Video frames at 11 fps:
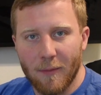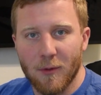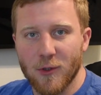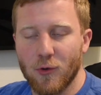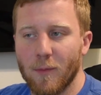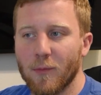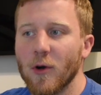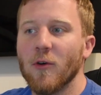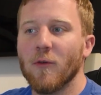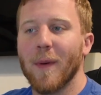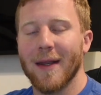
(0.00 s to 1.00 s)
able to
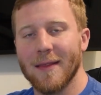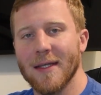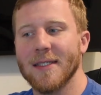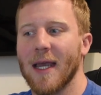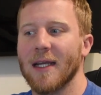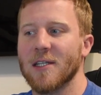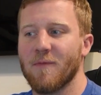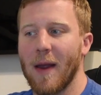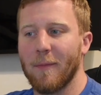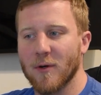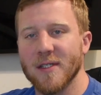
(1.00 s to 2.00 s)
improve. But in this case, if
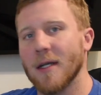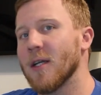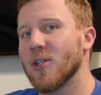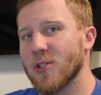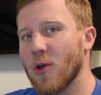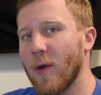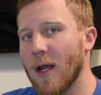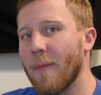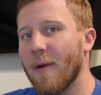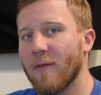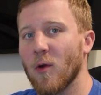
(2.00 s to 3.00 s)
my percentage is going
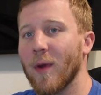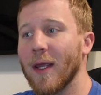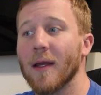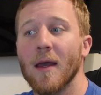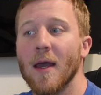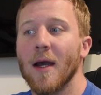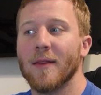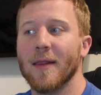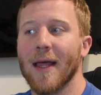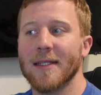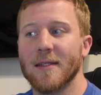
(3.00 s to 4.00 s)
up every week,
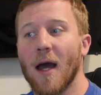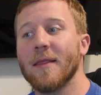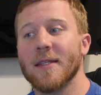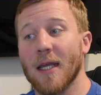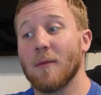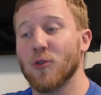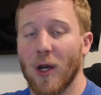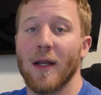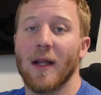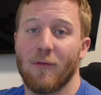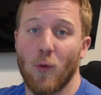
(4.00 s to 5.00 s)
then that's not the same
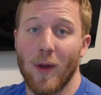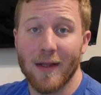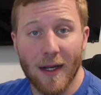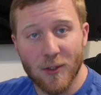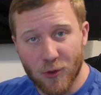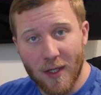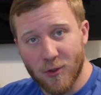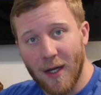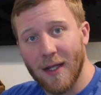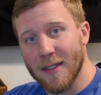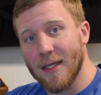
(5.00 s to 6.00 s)
training every week. That
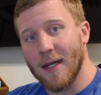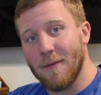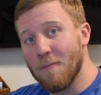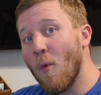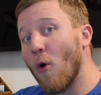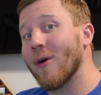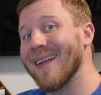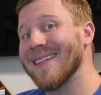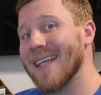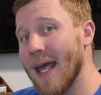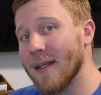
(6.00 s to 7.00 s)
training is getting more
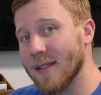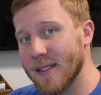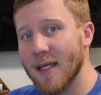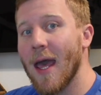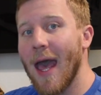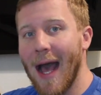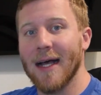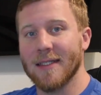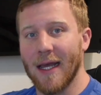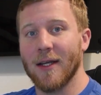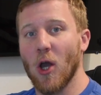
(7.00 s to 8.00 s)
intense
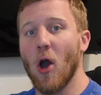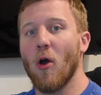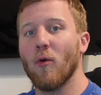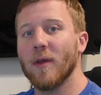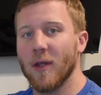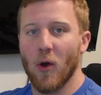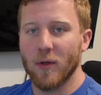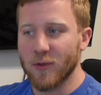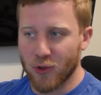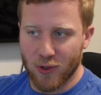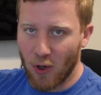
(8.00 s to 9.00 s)
as I go.
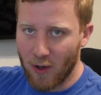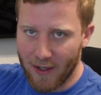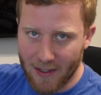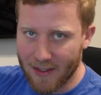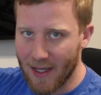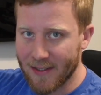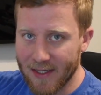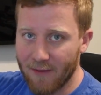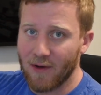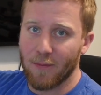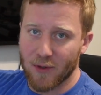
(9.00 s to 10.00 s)
Starting at
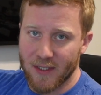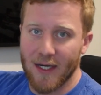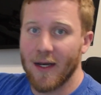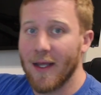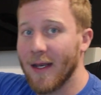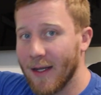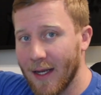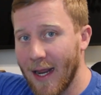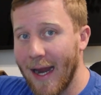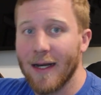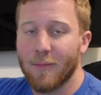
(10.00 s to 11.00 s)
70% and ending at
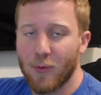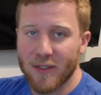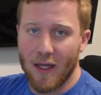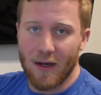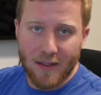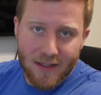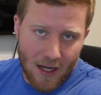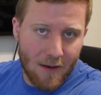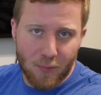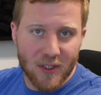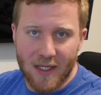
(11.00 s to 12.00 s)
80%. It's
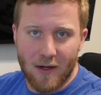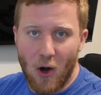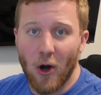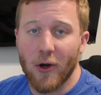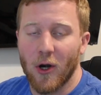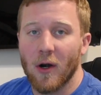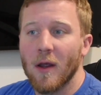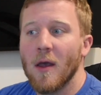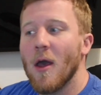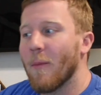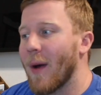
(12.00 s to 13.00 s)
10% harder
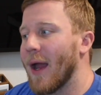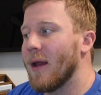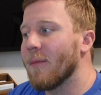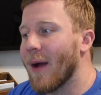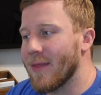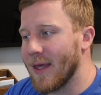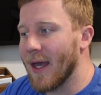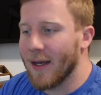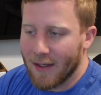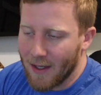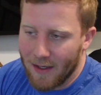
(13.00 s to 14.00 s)
by the
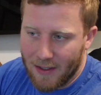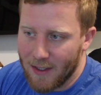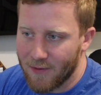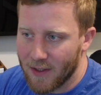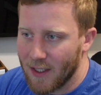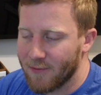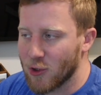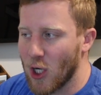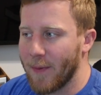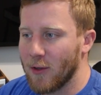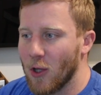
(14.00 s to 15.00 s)
end. And even
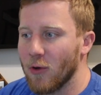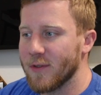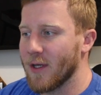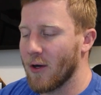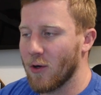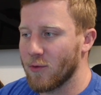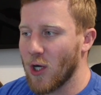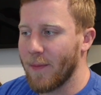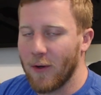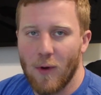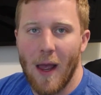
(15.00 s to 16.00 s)
dropping loads or
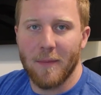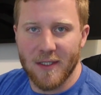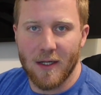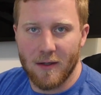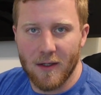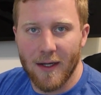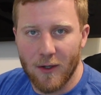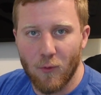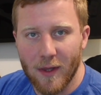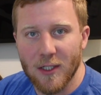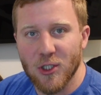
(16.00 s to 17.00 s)
dropping reps, it
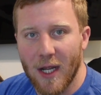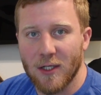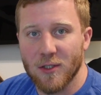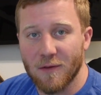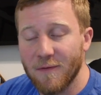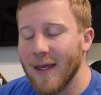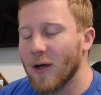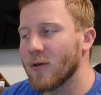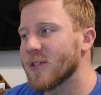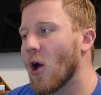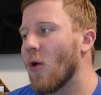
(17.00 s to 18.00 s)
can really change the
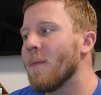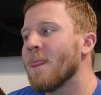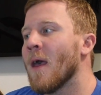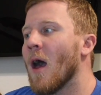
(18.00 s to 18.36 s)
feel. So